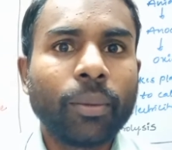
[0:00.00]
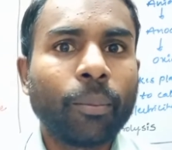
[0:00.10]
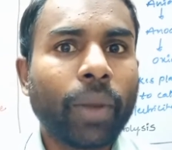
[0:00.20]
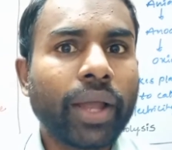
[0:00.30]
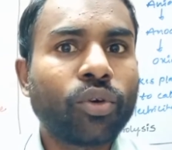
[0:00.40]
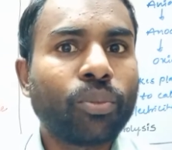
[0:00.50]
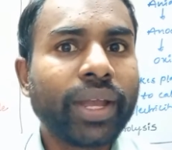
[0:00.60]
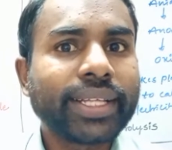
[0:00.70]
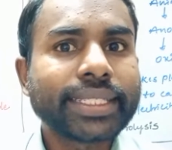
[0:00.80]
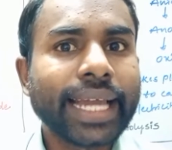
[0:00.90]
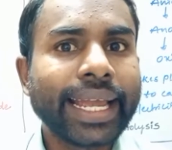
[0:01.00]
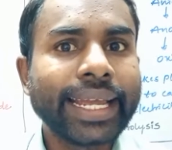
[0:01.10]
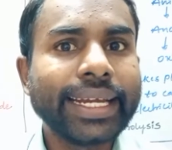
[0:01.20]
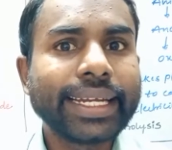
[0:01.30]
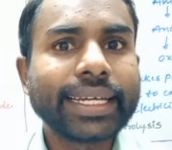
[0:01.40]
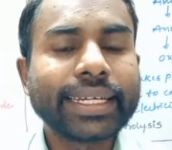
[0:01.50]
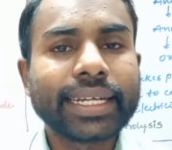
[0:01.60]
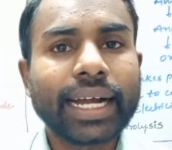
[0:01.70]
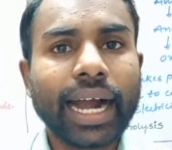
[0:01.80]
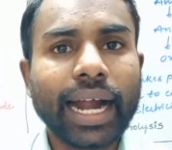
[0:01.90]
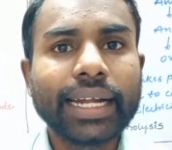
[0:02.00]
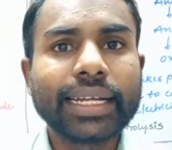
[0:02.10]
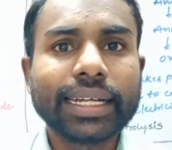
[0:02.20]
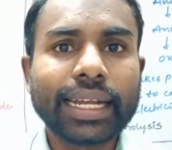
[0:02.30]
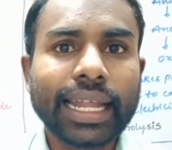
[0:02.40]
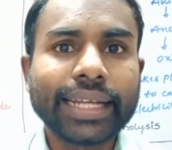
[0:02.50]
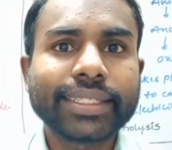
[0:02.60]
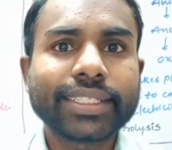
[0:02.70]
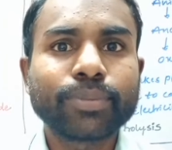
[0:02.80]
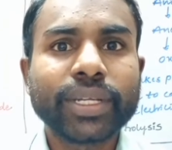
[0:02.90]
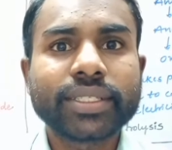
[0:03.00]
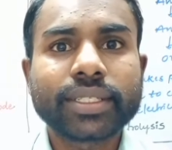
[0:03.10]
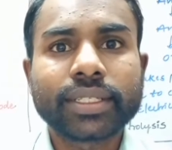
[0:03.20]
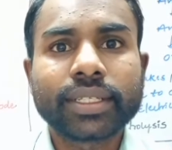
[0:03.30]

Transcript: Pyro means heat and lysis means